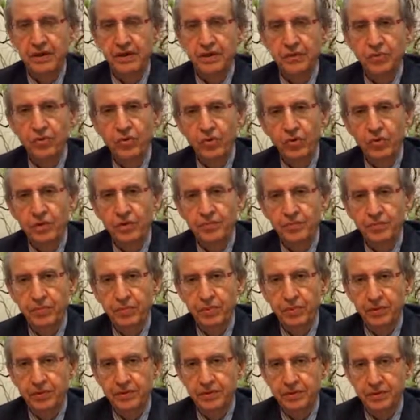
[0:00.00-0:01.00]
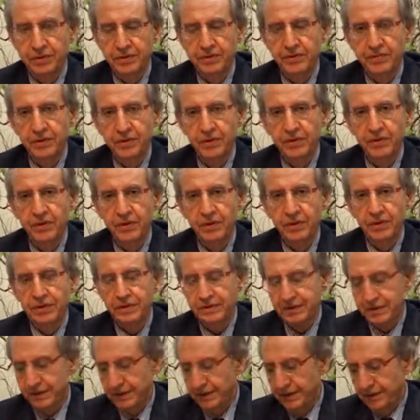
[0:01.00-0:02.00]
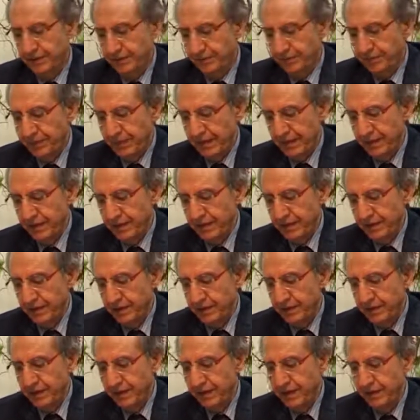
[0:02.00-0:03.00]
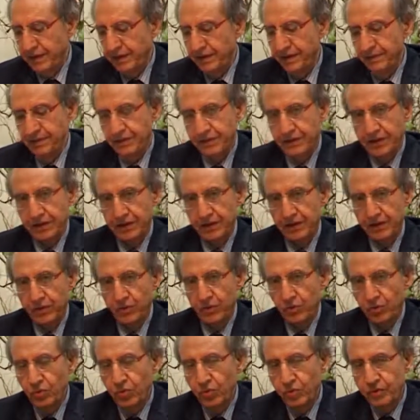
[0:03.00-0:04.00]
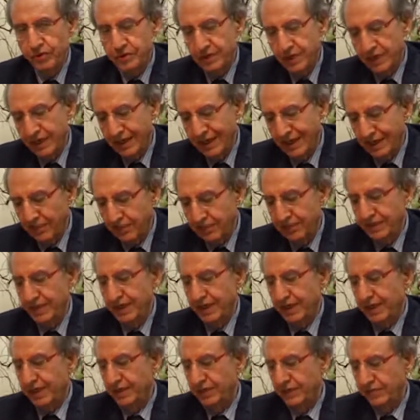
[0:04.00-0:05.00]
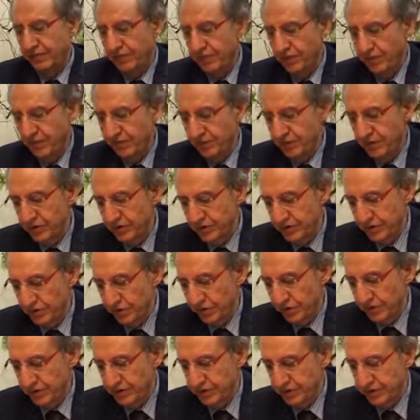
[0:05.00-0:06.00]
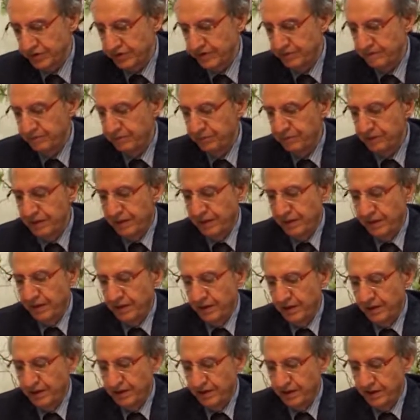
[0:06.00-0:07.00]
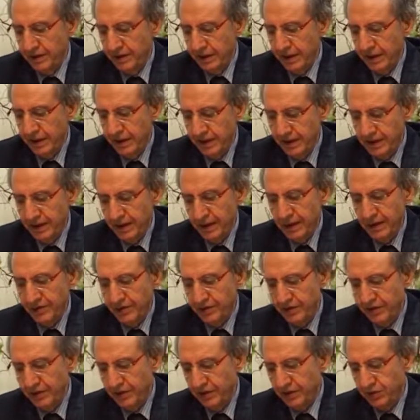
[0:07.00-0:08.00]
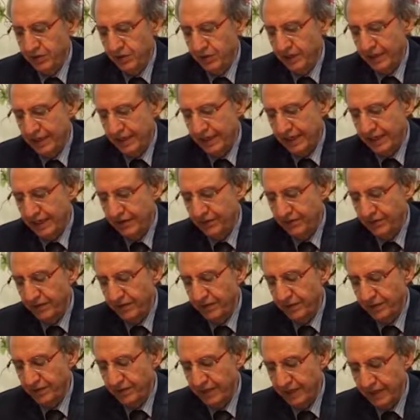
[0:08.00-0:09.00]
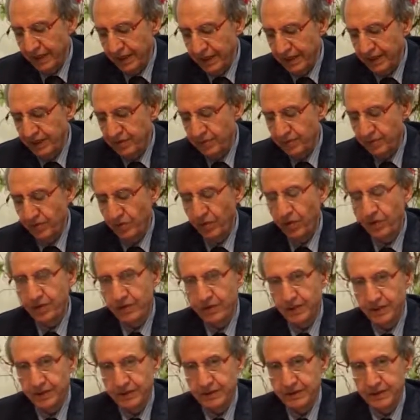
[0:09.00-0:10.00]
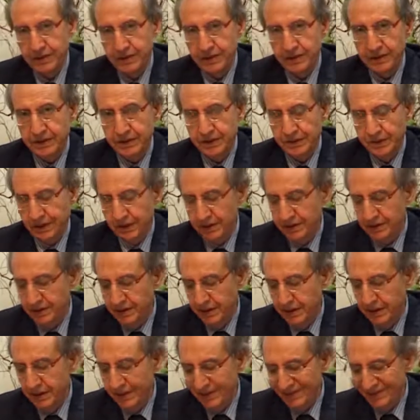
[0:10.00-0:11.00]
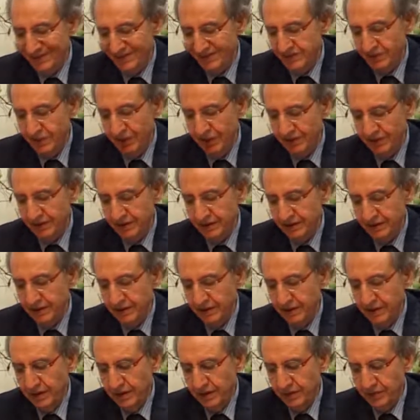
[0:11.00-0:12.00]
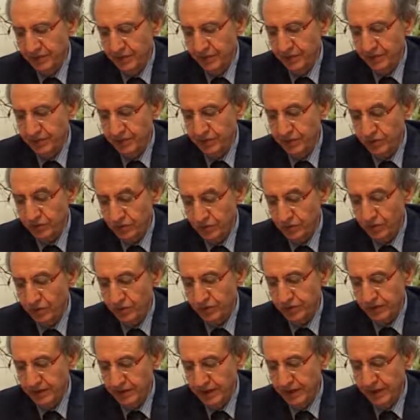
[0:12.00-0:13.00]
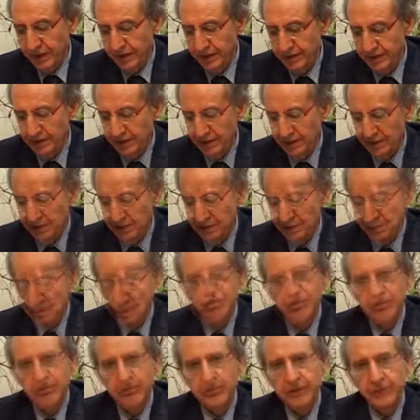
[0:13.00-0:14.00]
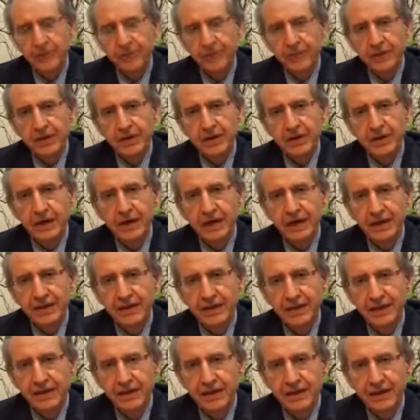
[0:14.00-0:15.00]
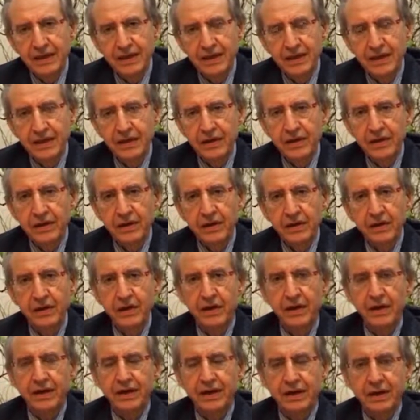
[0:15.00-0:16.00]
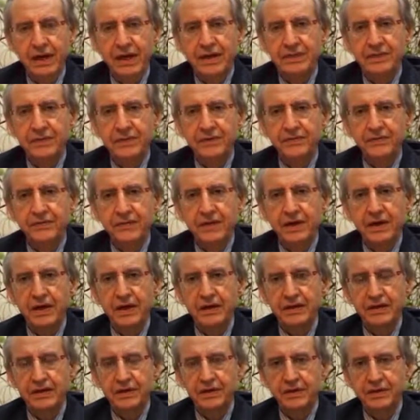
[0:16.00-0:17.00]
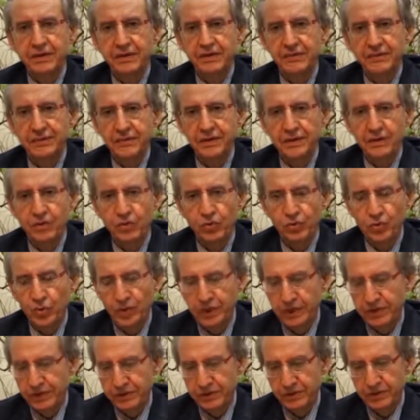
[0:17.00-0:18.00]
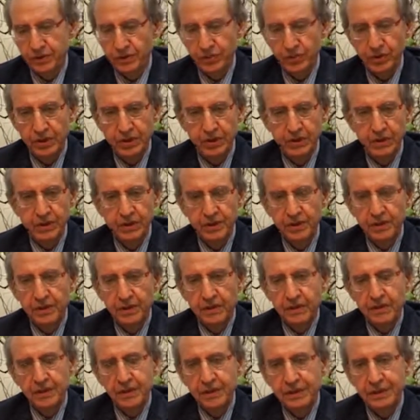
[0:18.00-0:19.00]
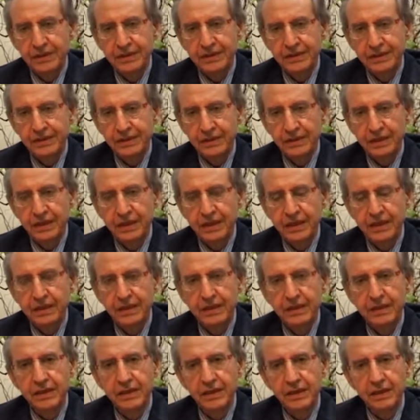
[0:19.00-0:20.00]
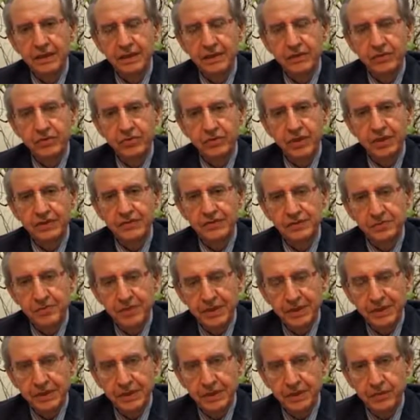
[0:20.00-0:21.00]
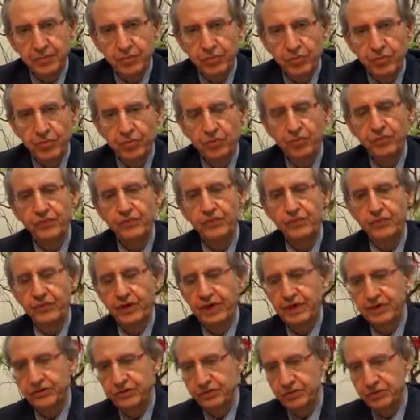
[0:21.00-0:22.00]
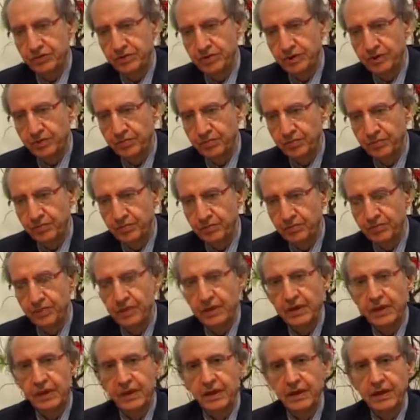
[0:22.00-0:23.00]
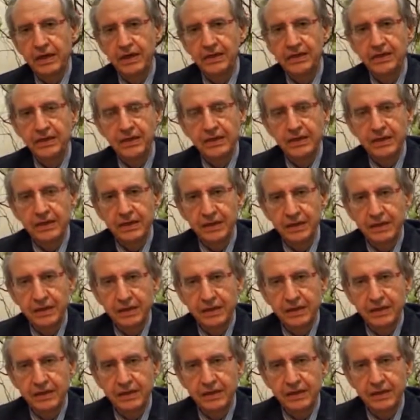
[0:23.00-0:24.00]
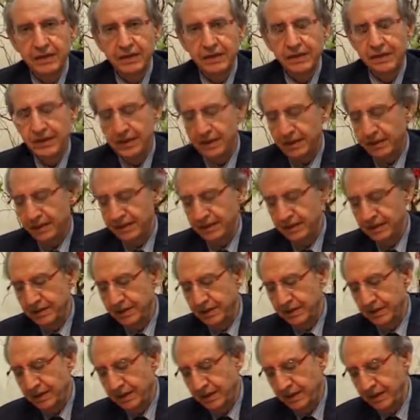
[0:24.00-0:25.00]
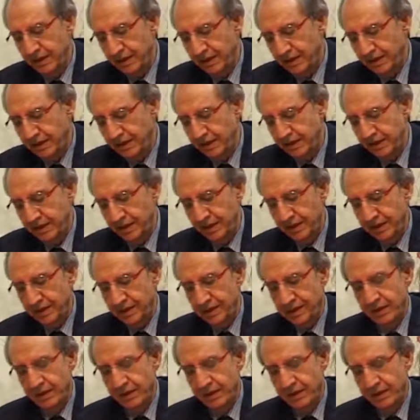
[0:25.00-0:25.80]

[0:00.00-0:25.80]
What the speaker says: the more important, because the rules are obtained from the sources, and the ahkam that we have are the end product that are extracted from the source guidelines. The adilla are classified in different ways. One is the adilla transmitted proof, rational proof. Adilla naqliya, adilla aqliya.